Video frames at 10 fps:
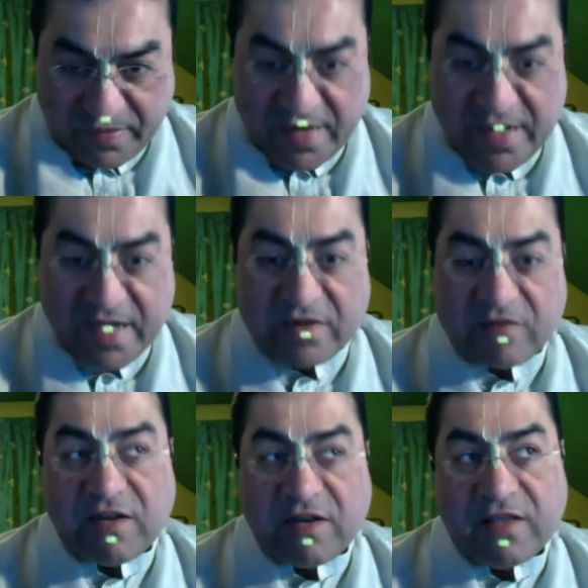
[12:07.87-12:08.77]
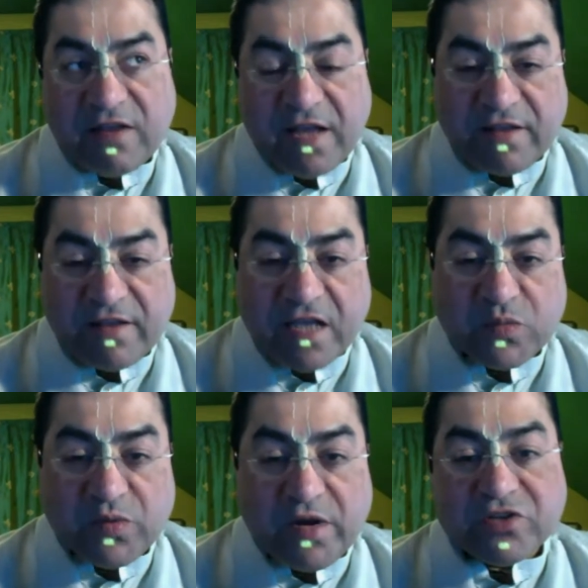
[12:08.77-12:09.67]
And he understands and has an
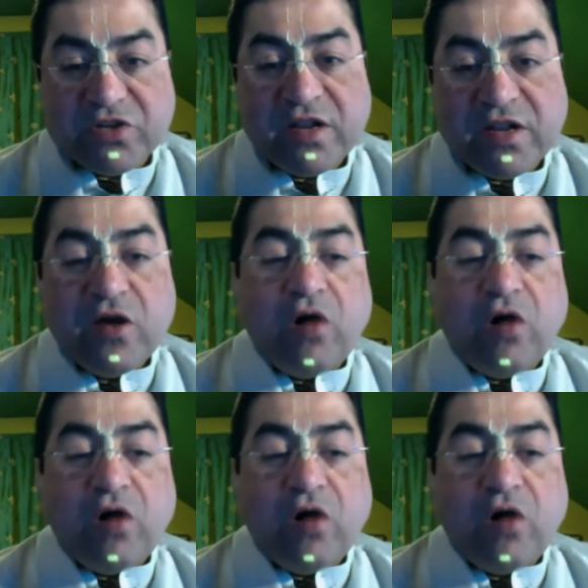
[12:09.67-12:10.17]
aspiration